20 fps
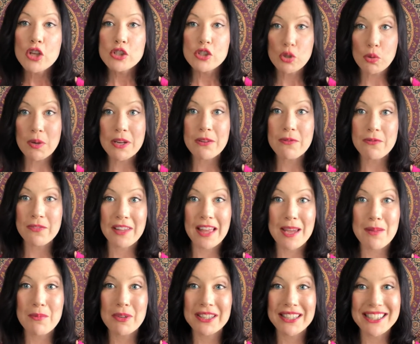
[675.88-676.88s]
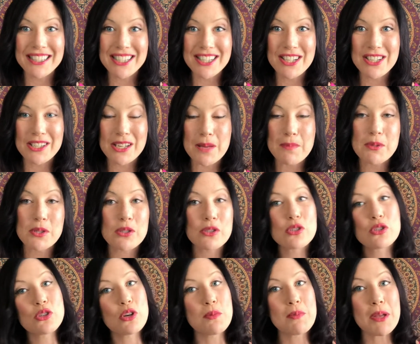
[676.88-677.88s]
twin flame relationships or
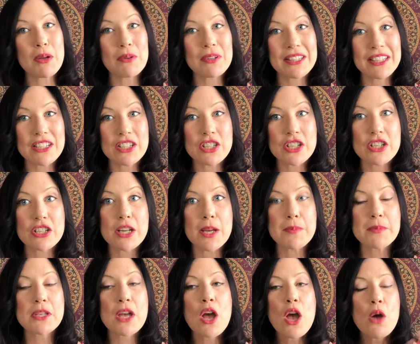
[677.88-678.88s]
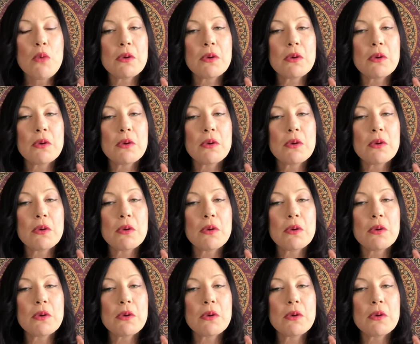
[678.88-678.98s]
soulmate relationships,